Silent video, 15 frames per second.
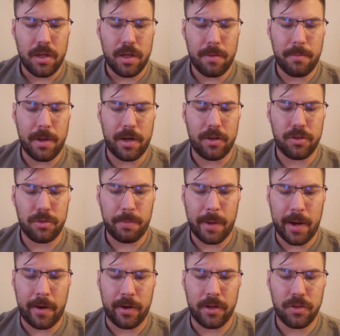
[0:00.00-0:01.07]
Himeno's
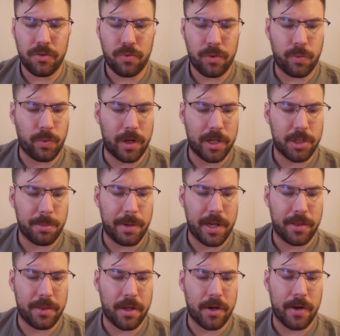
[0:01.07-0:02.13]
parents would watch me
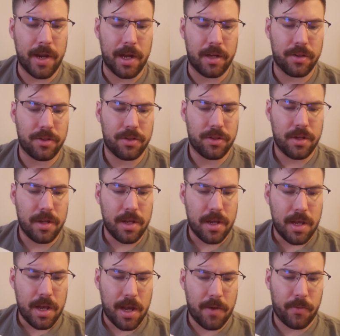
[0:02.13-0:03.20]
at their house,
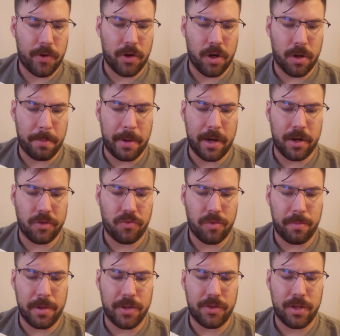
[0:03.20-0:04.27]
and when her parents were
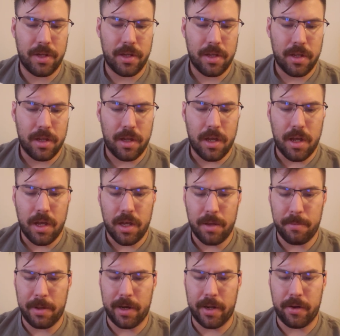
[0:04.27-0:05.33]
busy,
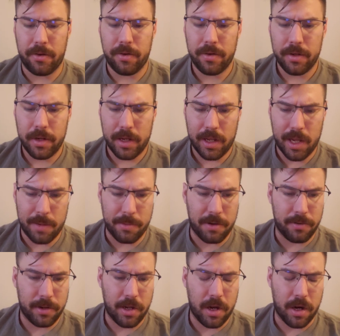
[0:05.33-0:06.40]
Himeno came
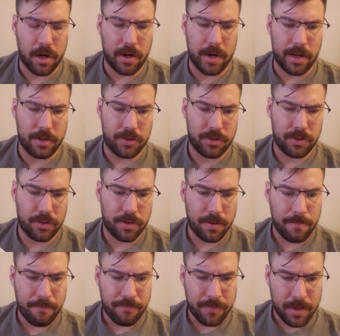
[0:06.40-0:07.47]
over to our house.
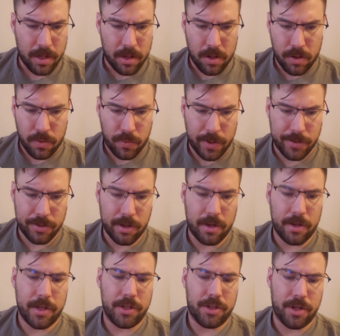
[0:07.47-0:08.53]
We saw
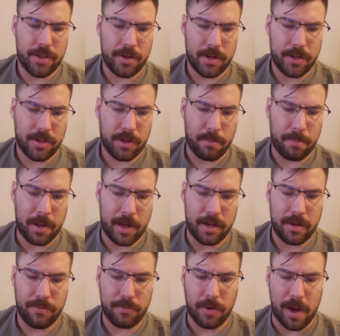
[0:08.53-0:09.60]
each other as
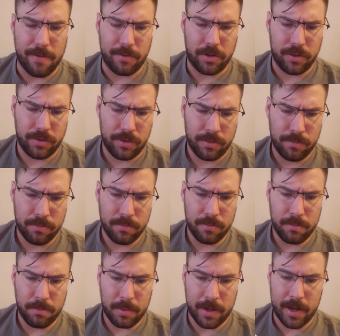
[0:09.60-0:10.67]
competitive rivals,
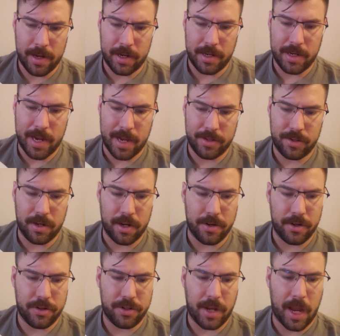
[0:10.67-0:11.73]
but had a tacit
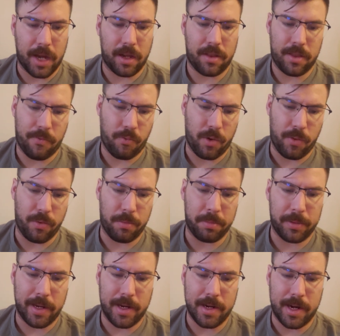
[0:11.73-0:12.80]
understanding that we would
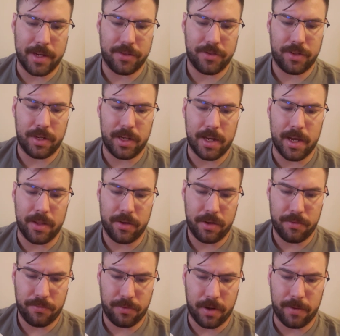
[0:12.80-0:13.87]
play nicely together
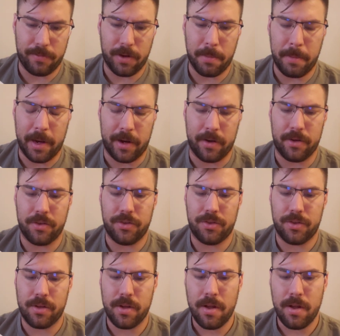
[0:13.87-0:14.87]
in front of our parents.